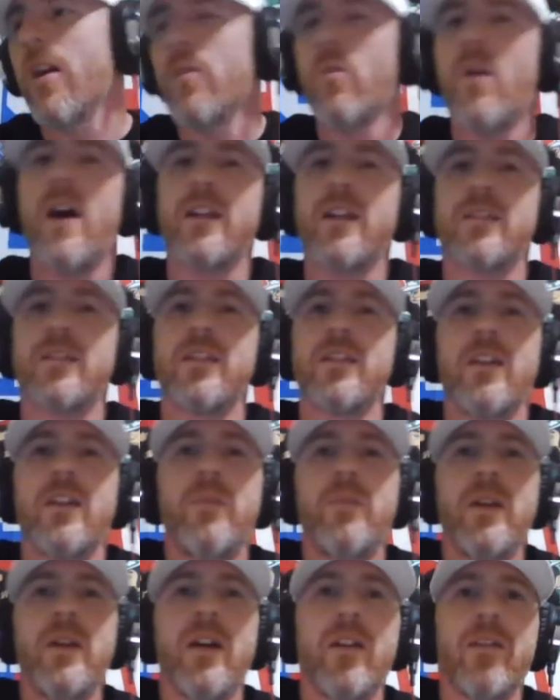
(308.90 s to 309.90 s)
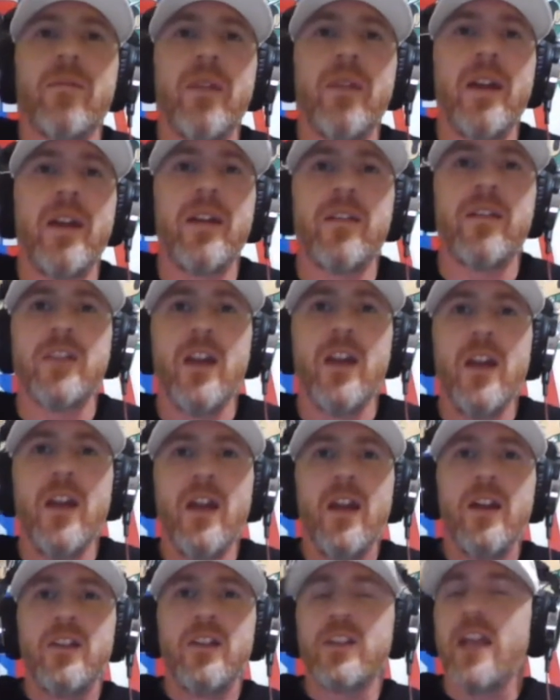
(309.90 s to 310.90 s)
Watson could be on the Raiders,
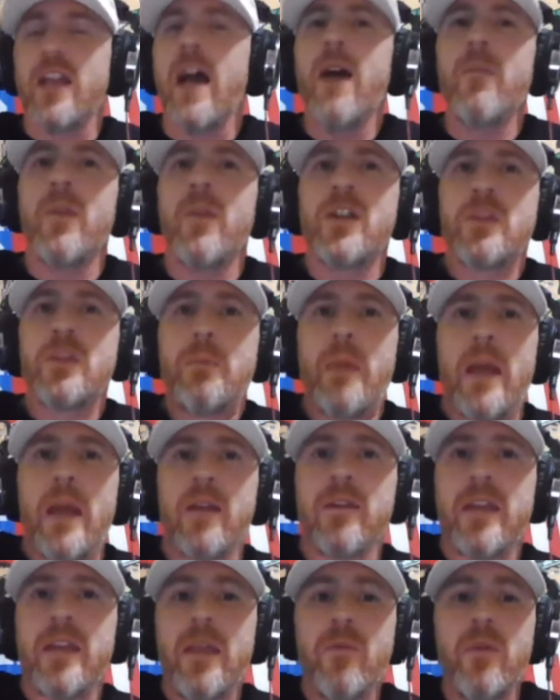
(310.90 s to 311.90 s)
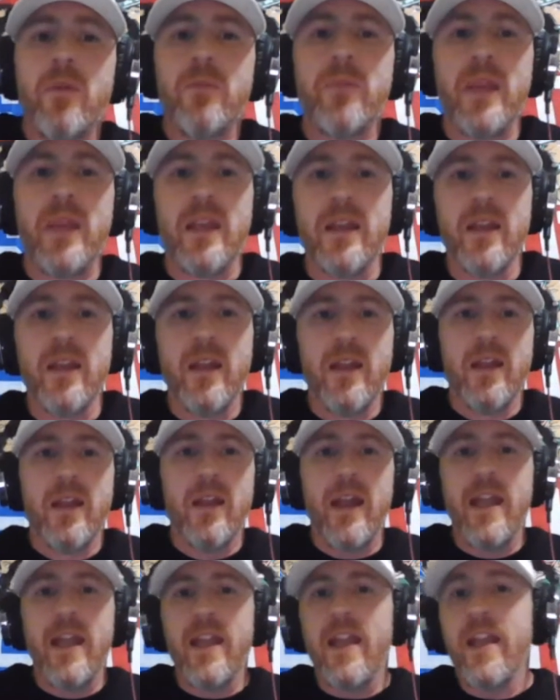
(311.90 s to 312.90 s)
just how much better they would be.
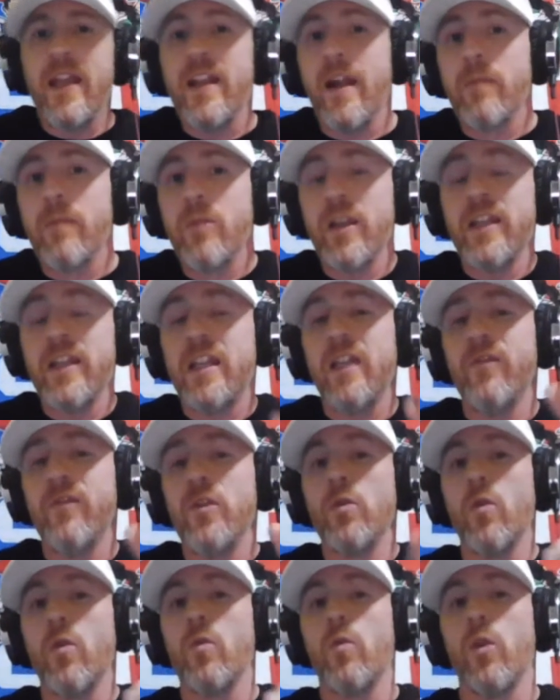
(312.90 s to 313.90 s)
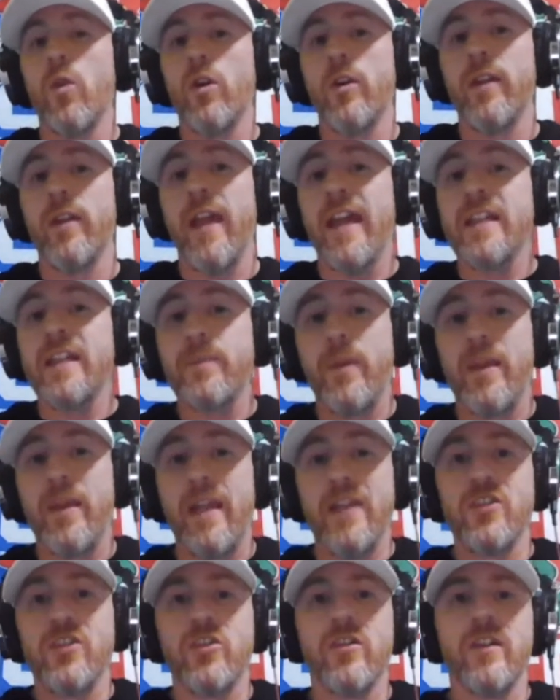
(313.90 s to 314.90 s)
And I'm going to give you a word
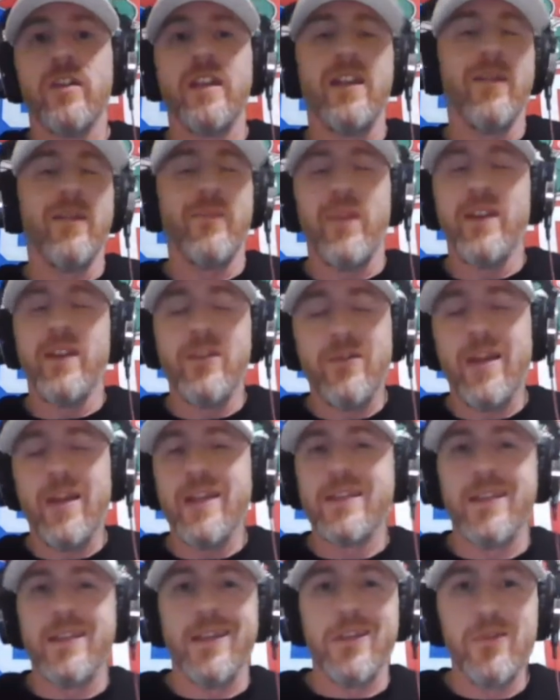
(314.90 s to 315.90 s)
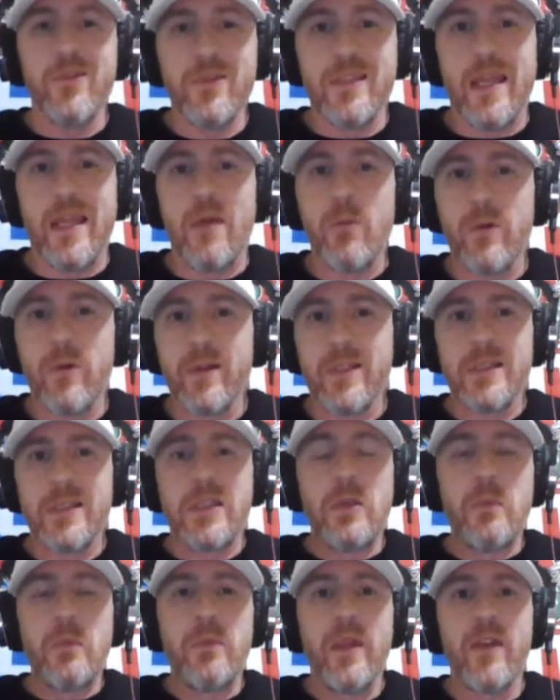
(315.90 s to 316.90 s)
exponentially. You guys didn't use that word. It's
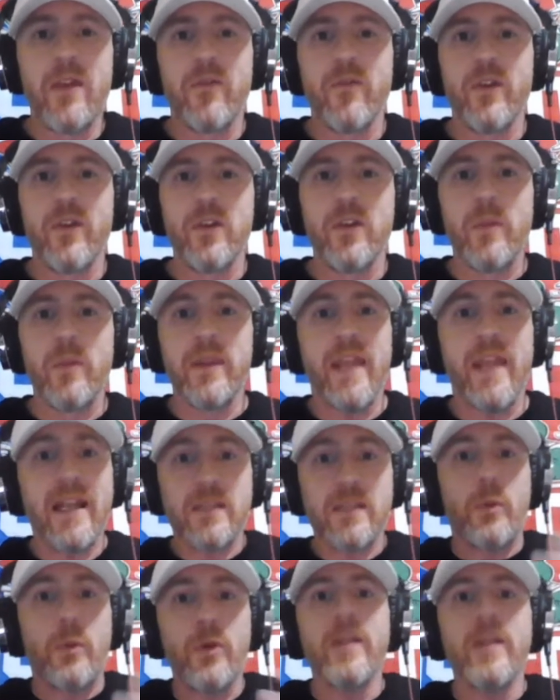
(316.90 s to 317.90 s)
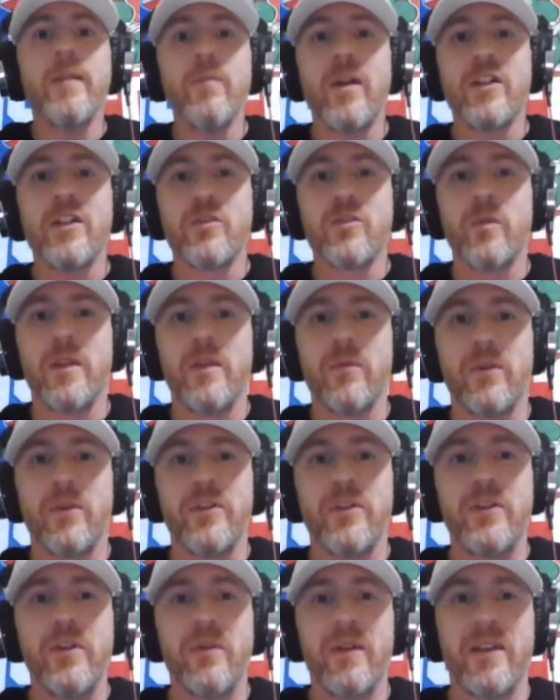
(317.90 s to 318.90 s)
too big for you. But that's pretty much what you were
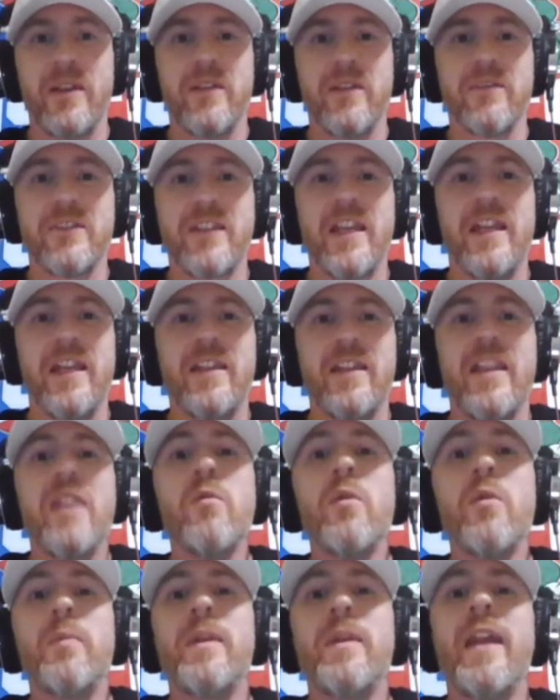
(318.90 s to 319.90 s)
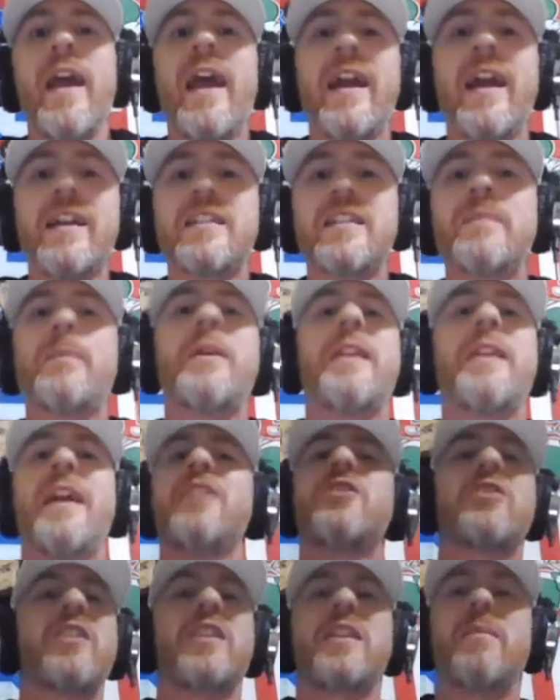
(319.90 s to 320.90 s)
doing. You were saying they would be
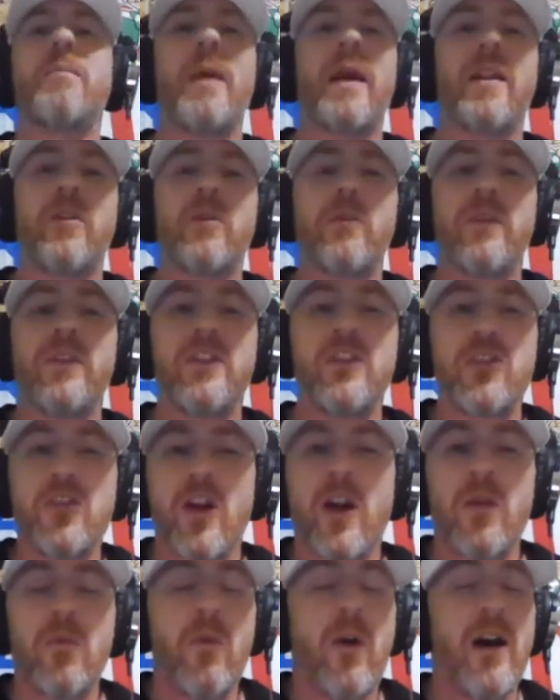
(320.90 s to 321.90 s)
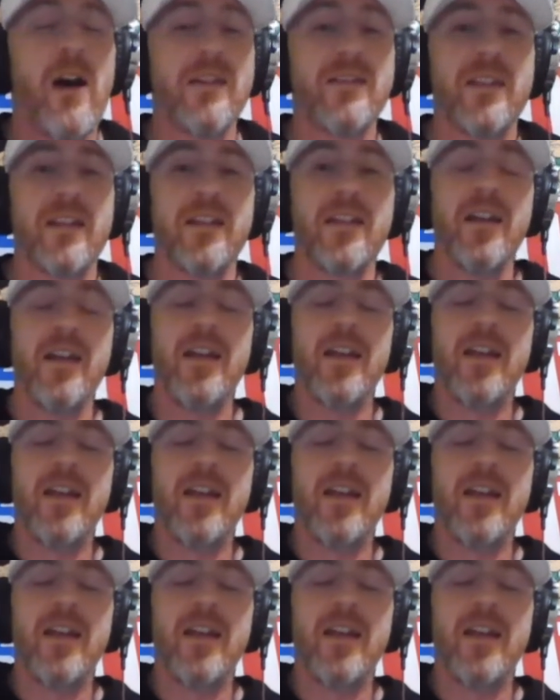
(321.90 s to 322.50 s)
exponentially better with Deshaun Watson.